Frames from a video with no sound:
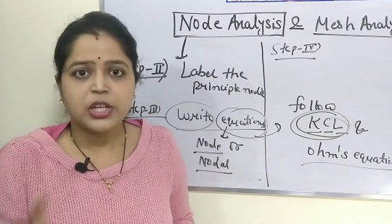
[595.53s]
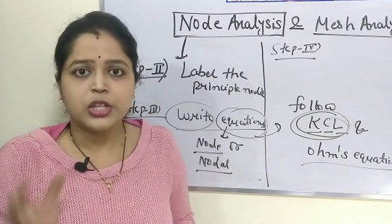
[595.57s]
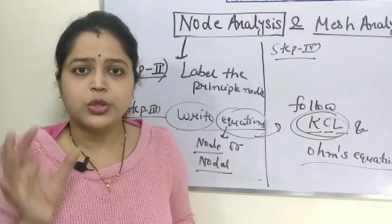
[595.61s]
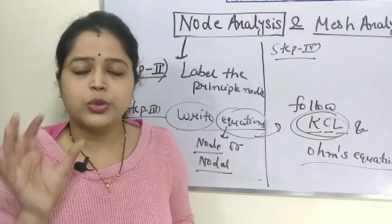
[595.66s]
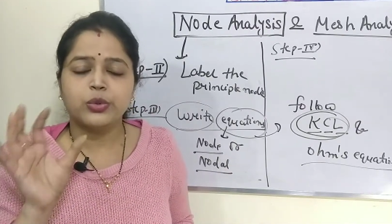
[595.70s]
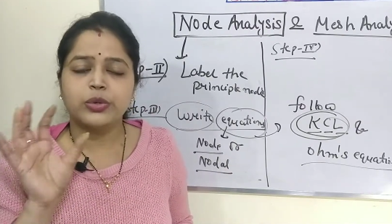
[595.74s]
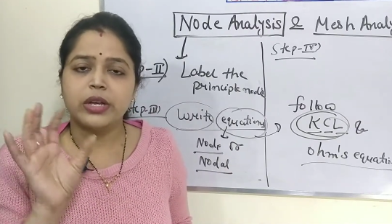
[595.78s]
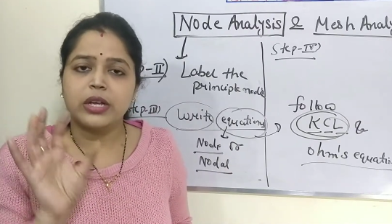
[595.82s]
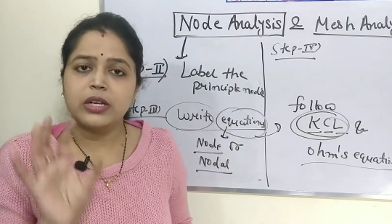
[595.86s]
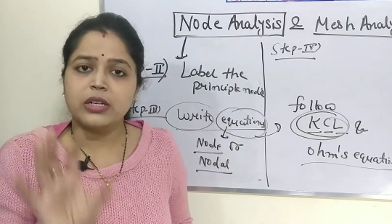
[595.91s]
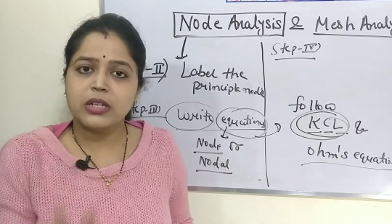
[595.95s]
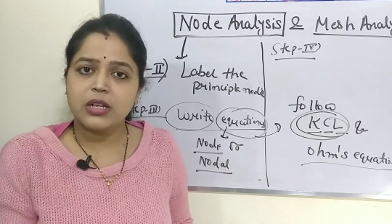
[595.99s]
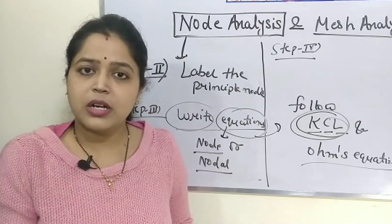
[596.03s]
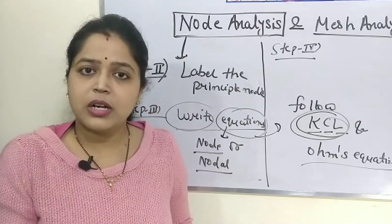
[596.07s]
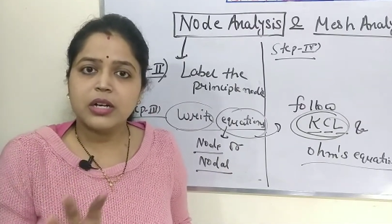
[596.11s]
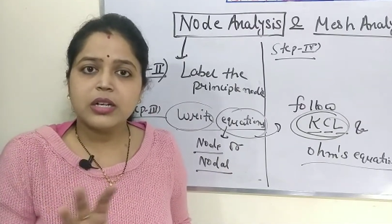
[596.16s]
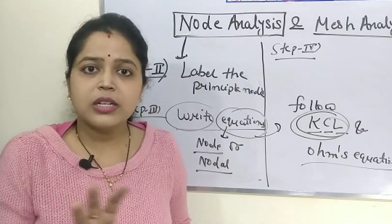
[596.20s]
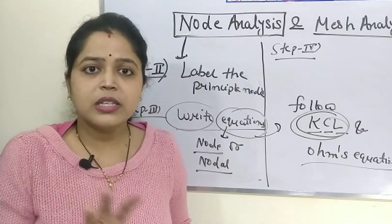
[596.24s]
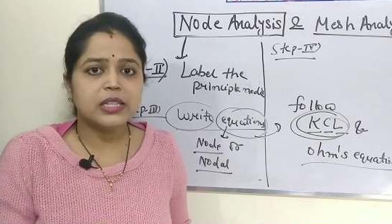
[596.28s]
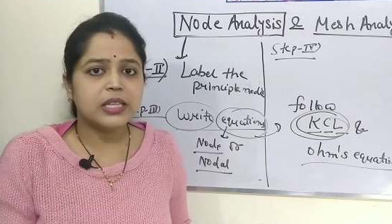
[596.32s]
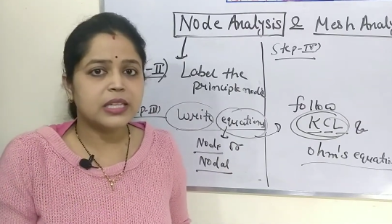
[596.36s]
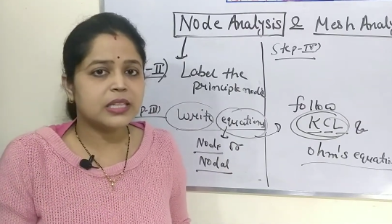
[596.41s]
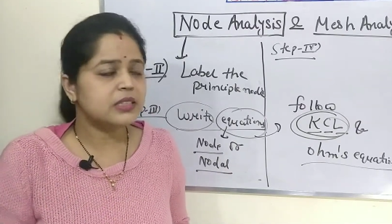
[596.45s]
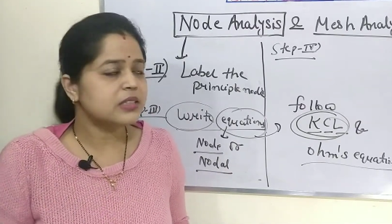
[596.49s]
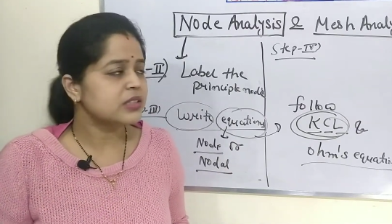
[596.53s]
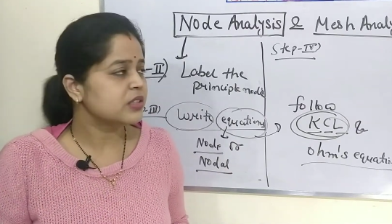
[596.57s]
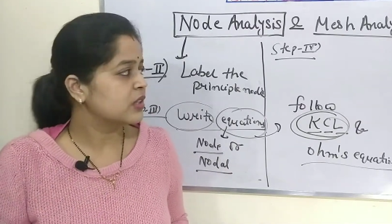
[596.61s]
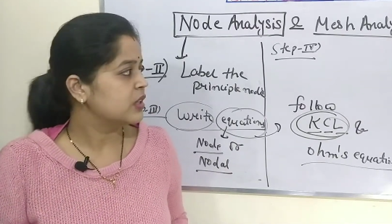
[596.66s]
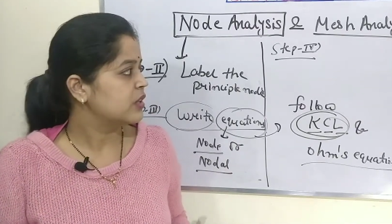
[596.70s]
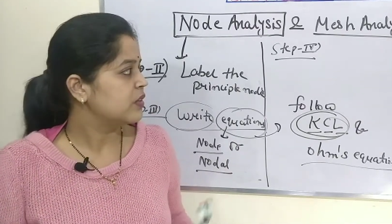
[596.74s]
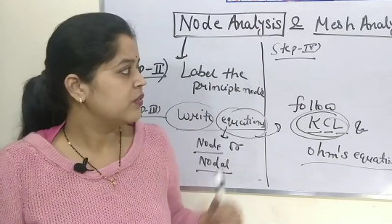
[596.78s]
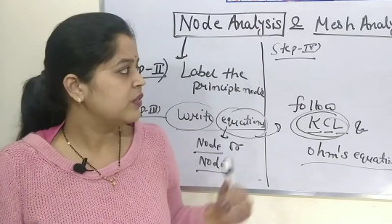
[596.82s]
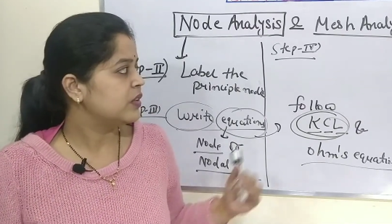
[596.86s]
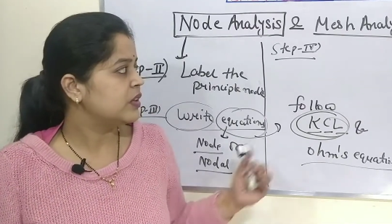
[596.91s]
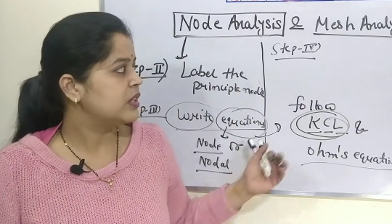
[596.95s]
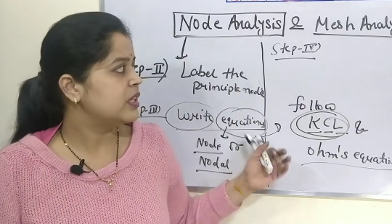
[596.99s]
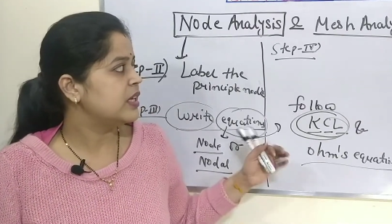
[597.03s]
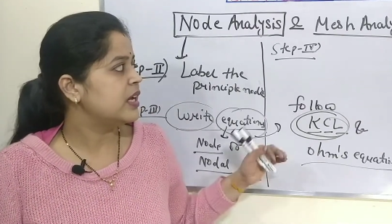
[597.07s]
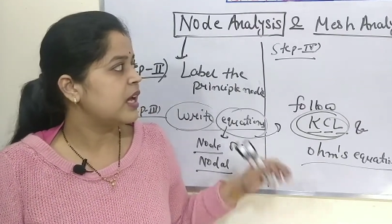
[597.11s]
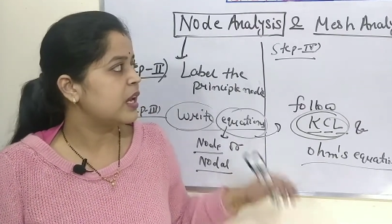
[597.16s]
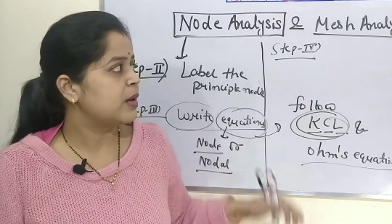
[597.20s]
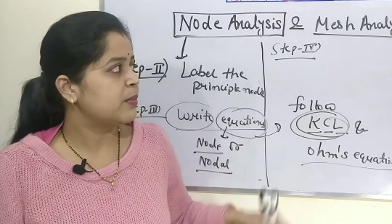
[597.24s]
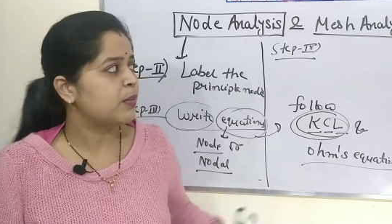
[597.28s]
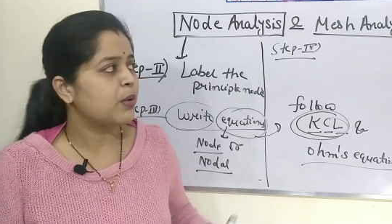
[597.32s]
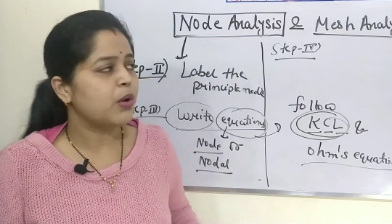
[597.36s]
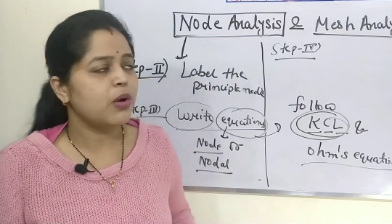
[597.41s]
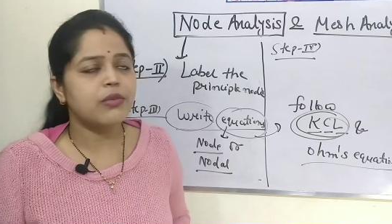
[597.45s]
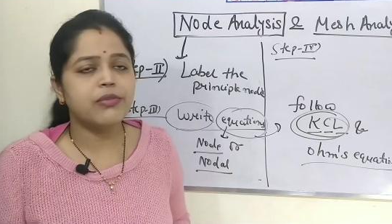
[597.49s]
You can learn this with the
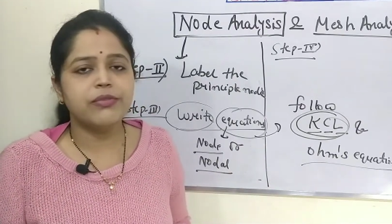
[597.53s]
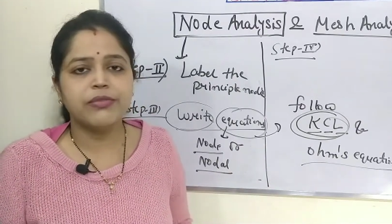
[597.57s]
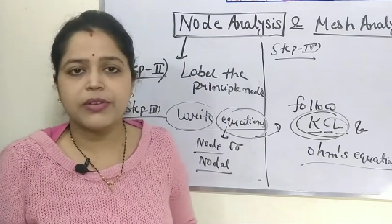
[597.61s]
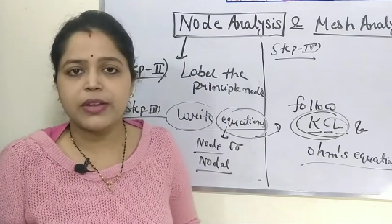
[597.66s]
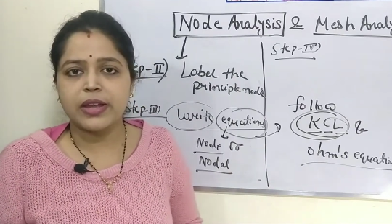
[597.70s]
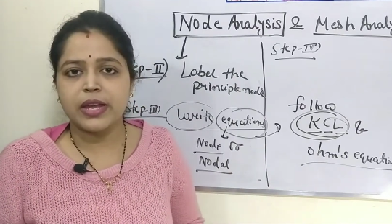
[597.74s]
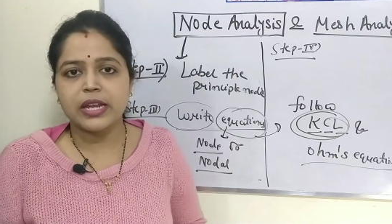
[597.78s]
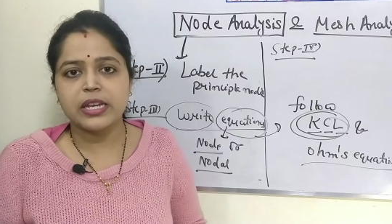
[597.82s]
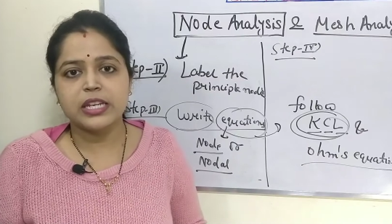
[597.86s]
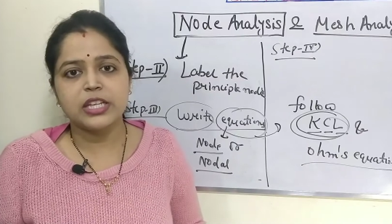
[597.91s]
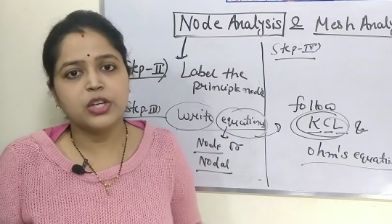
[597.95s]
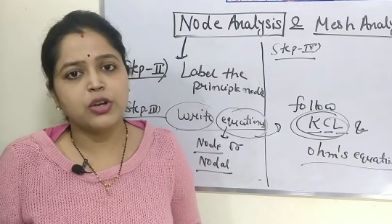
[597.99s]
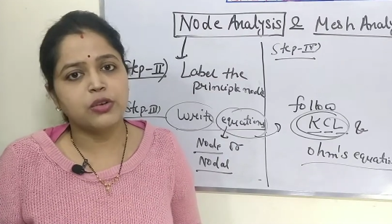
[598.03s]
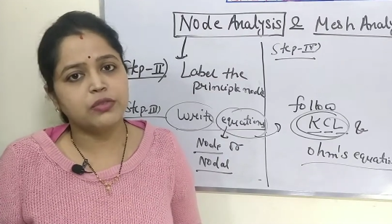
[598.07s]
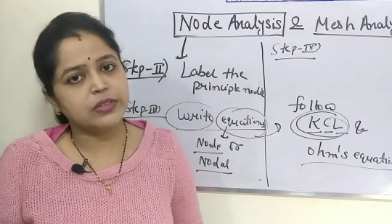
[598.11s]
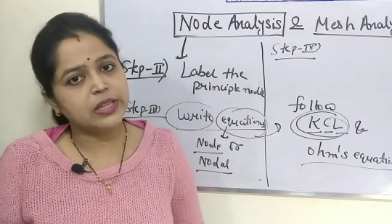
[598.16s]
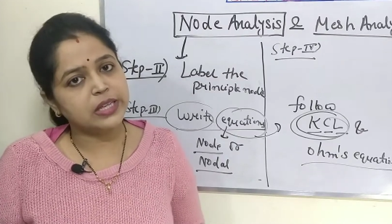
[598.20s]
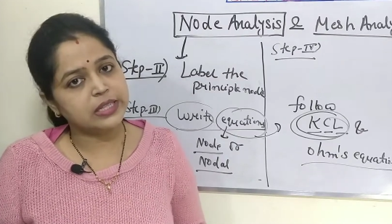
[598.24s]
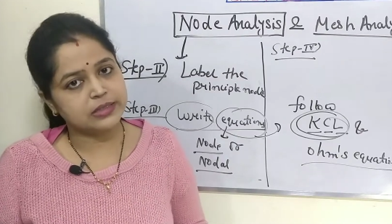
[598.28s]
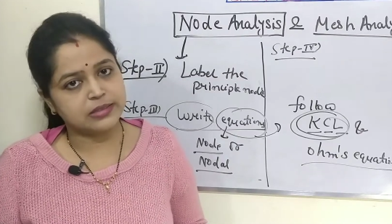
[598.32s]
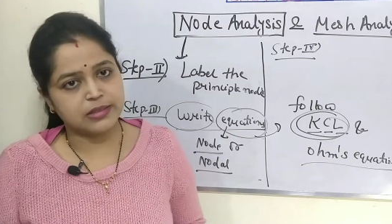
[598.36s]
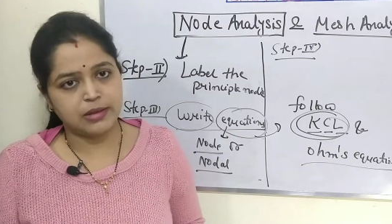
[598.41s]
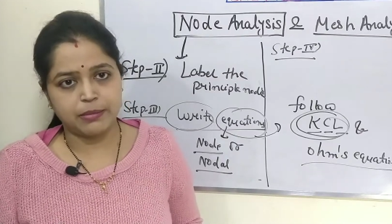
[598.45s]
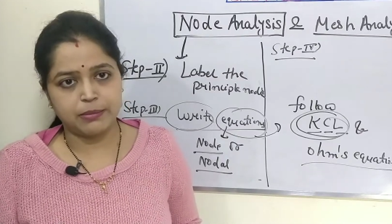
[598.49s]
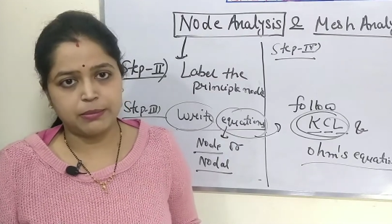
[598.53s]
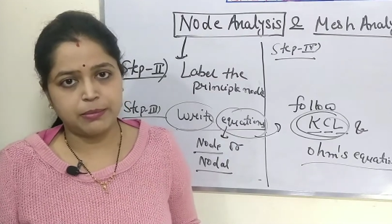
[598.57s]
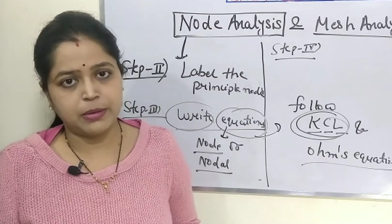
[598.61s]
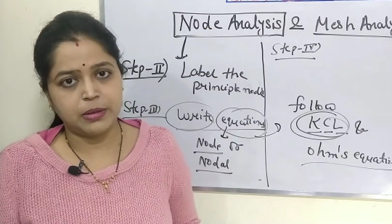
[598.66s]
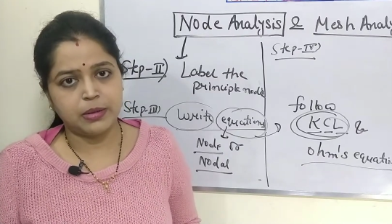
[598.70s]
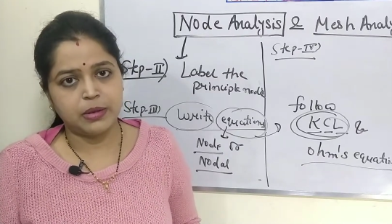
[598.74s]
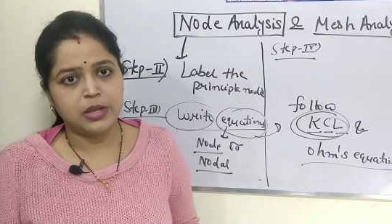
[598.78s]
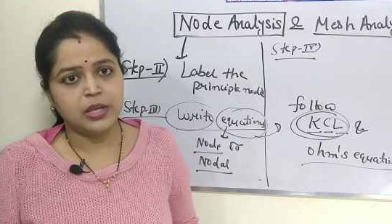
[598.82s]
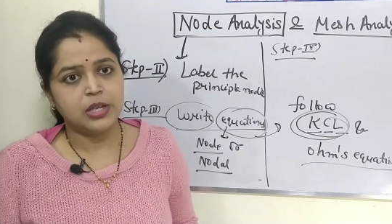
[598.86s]
help of any of the example.